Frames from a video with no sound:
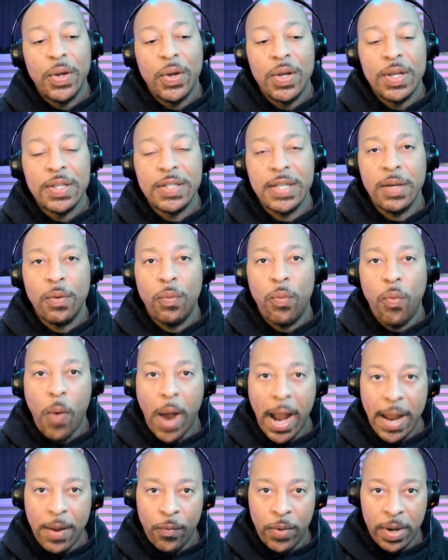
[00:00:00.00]
See,
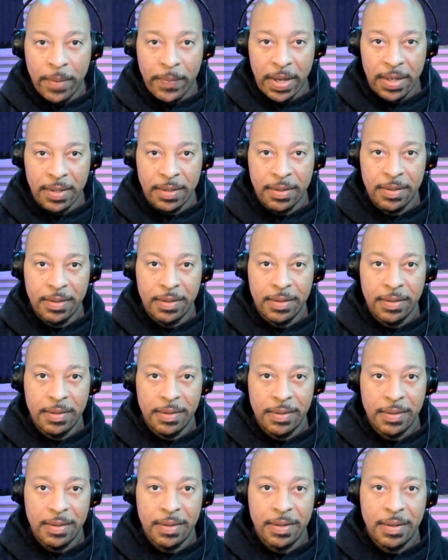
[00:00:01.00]
white women
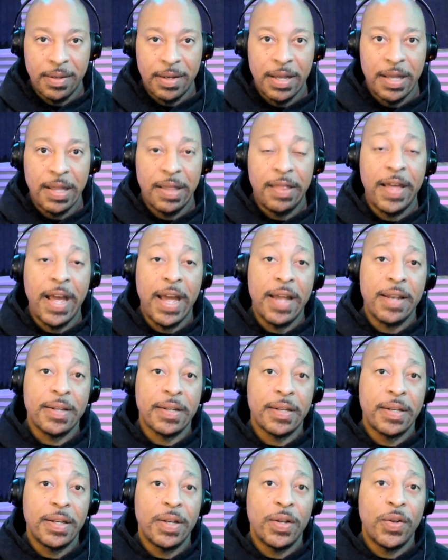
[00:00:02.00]
that
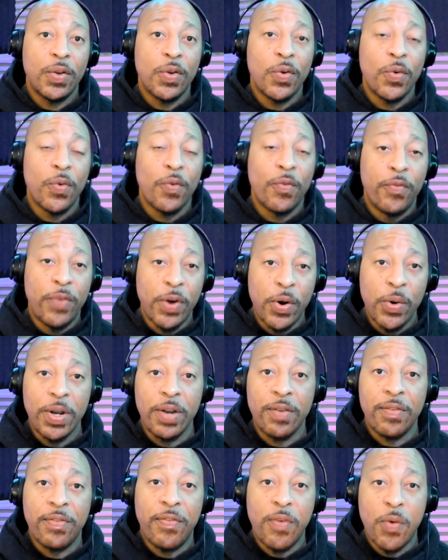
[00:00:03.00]

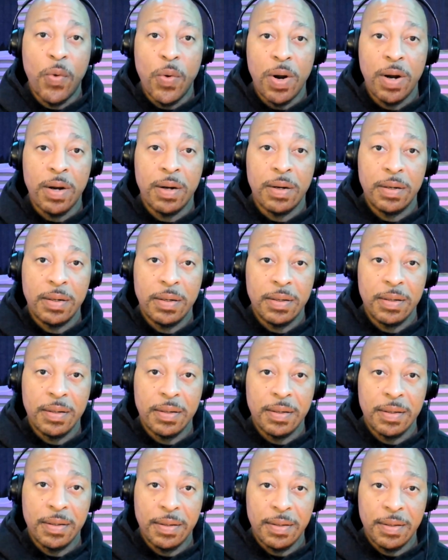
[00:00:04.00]
voted for
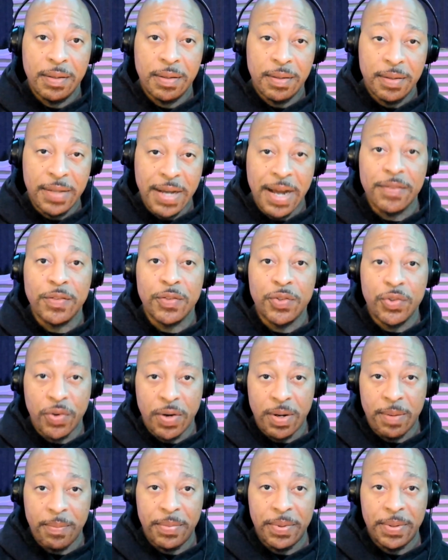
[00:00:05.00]
Donald
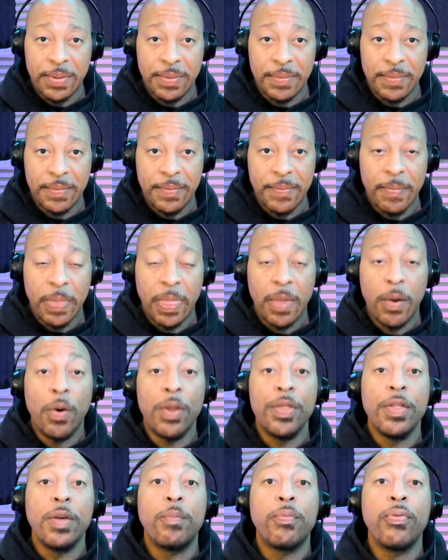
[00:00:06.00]
Trump
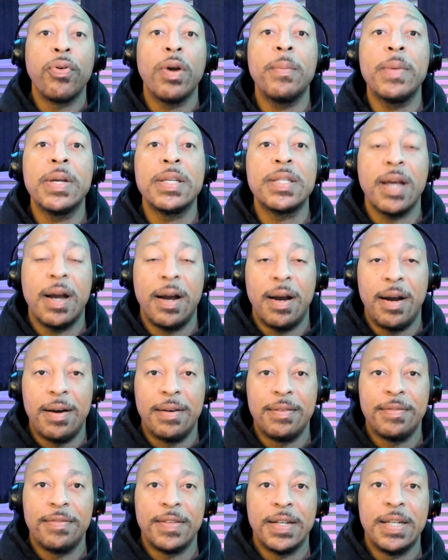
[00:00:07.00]
on the premise
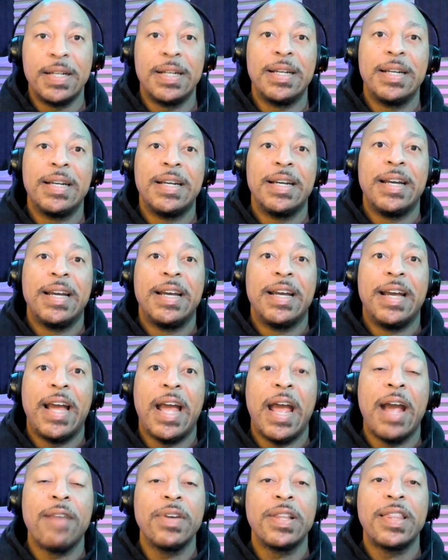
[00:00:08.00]
of
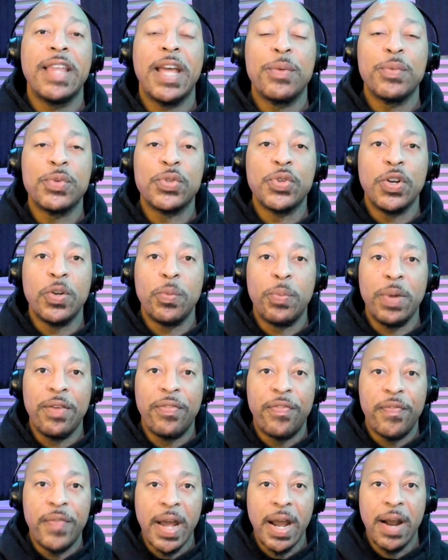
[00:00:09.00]
everything was going to be
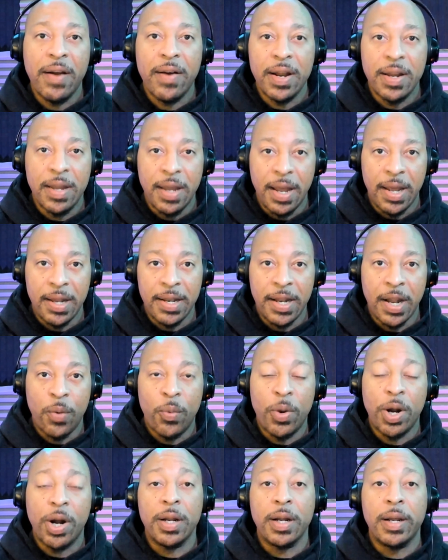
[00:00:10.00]
fair again and
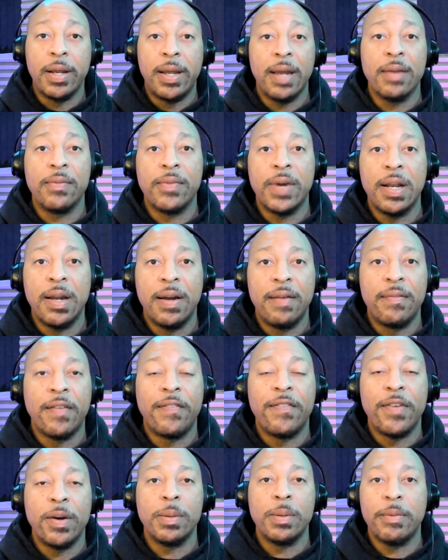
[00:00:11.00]
we're going to get rid of
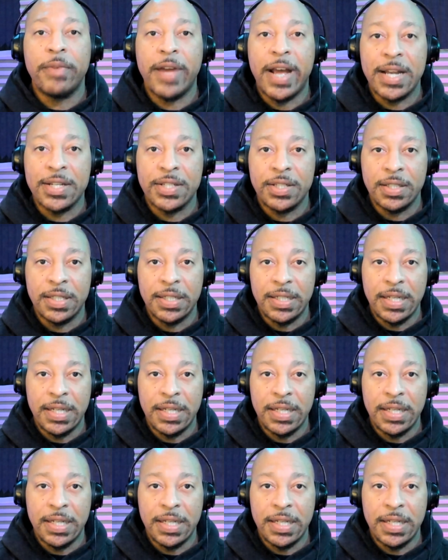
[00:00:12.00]
affirmative action and